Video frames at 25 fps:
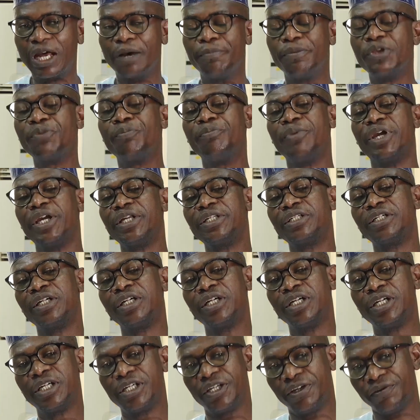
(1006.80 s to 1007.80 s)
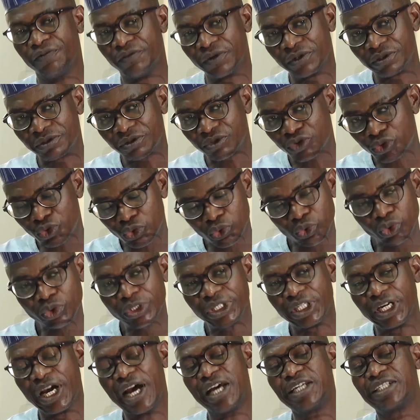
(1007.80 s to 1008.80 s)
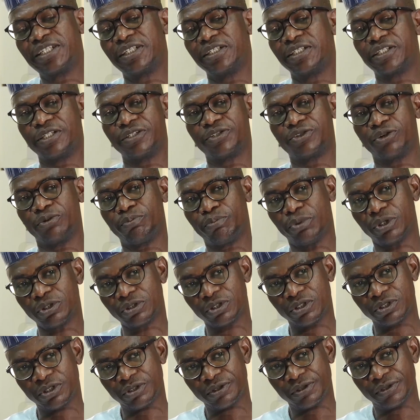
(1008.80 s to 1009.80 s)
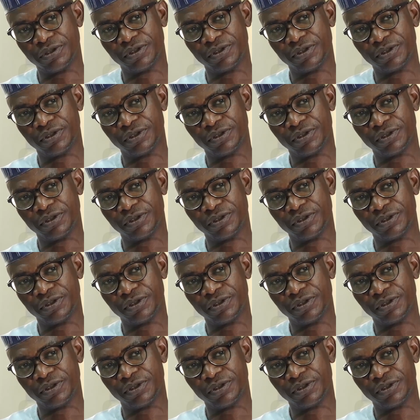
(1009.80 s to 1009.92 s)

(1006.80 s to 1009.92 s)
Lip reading: are being made, even through the ICT support.